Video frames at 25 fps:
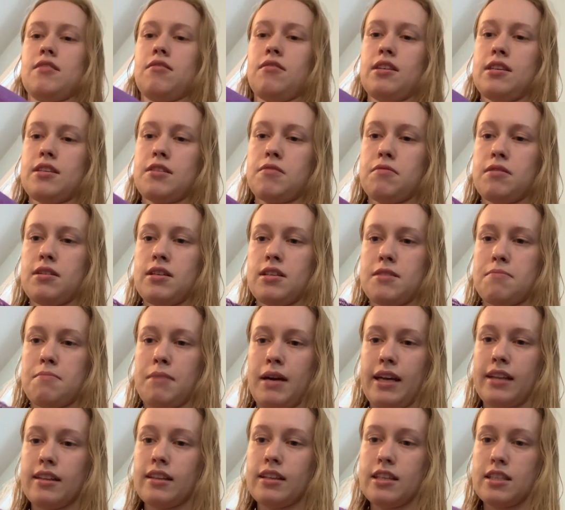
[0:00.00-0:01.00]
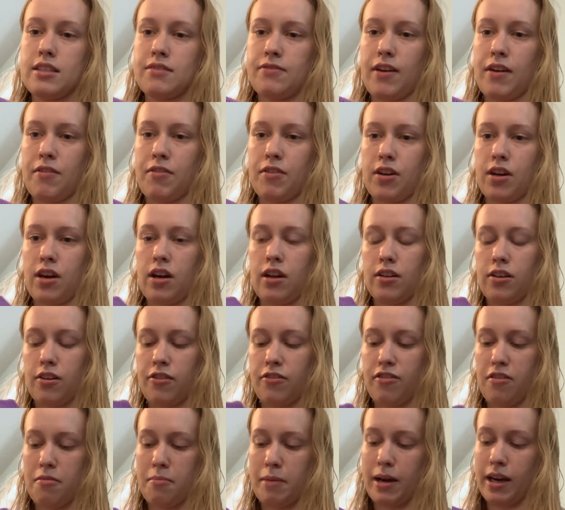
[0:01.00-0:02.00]
this was my least favorite color
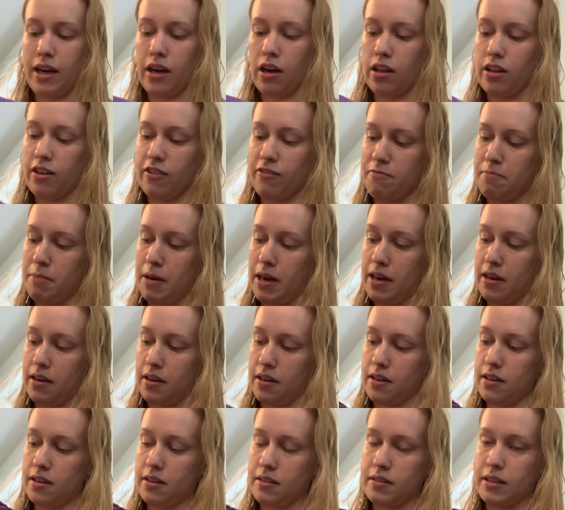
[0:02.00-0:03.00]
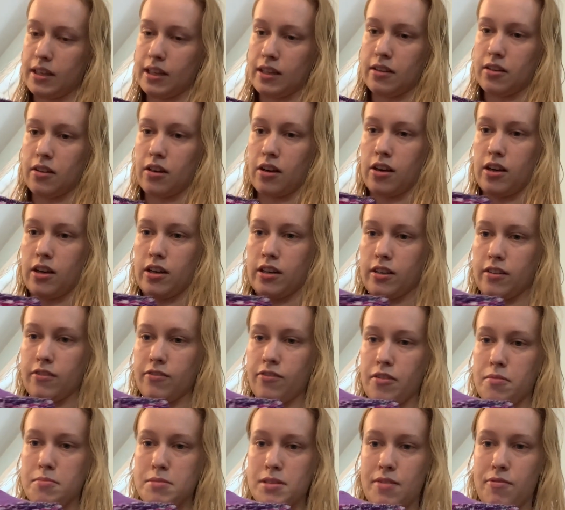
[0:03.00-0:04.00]
from my olive pink knit-along
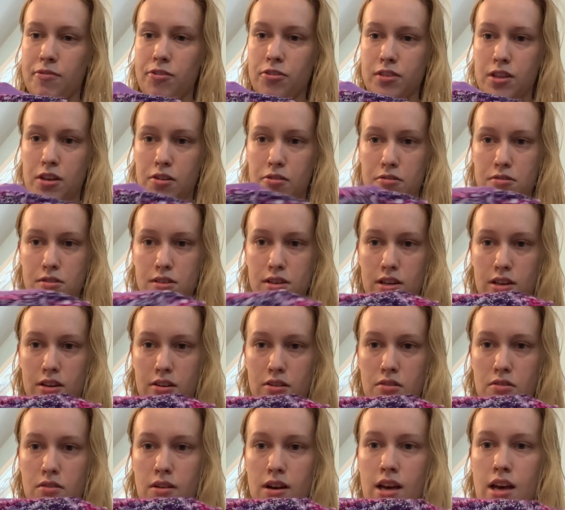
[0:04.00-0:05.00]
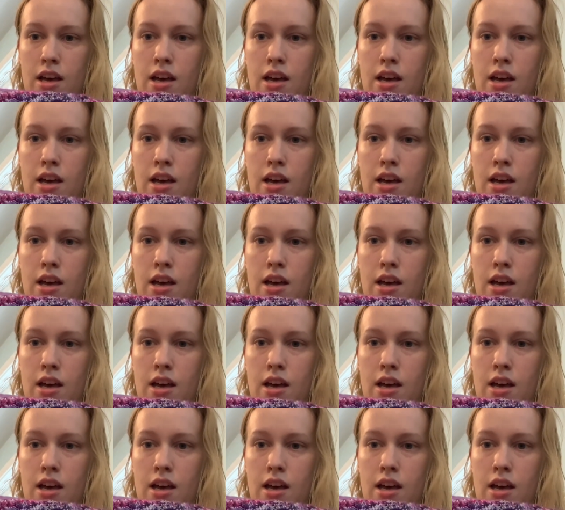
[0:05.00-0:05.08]
from several years ago.